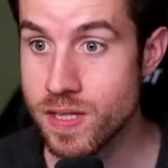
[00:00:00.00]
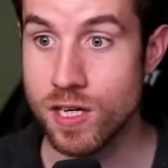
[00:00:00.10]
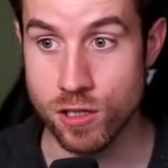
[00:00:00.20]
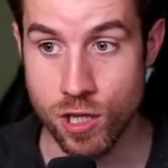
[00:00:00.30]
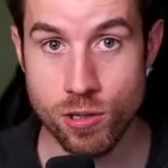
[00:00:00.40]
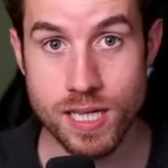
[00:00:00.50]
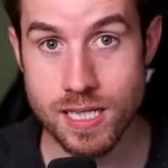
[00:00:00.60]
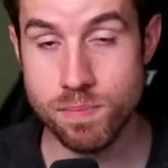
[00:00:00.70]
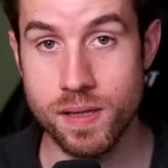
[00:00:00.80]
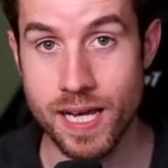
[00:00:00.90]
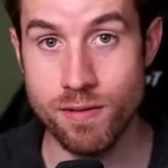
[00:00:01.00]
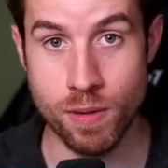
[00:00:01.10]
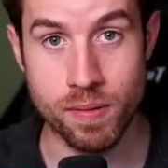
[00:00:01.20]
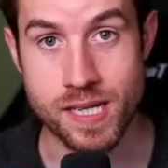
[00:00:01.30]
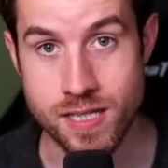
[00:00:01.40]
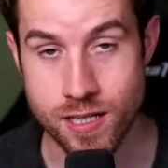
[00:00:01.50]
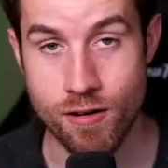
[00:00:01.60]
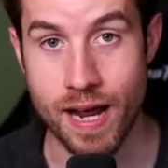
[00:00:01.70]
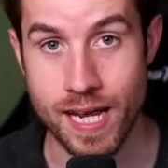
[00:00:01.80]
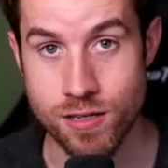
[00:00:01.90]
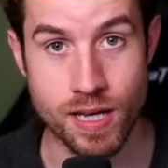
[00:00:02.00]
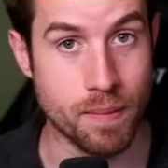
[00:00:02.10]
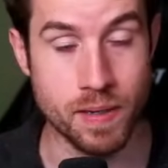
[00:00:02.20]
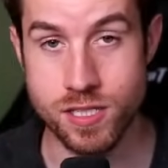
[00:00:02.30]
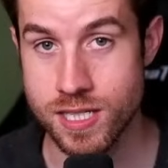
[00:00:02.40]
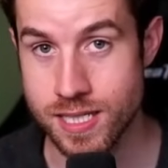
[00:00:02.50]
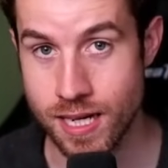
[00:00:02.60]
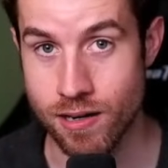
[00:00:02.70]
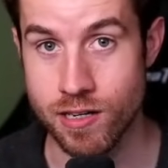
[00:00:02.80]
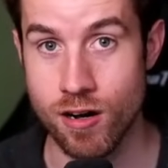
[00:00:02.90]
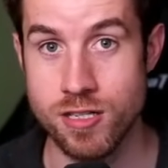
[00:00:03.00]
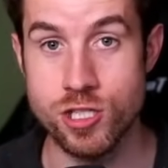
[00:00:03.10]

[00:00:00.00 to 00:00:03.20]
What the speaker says: Loki is played, replacing your hand. You get a bunch of discounted cards.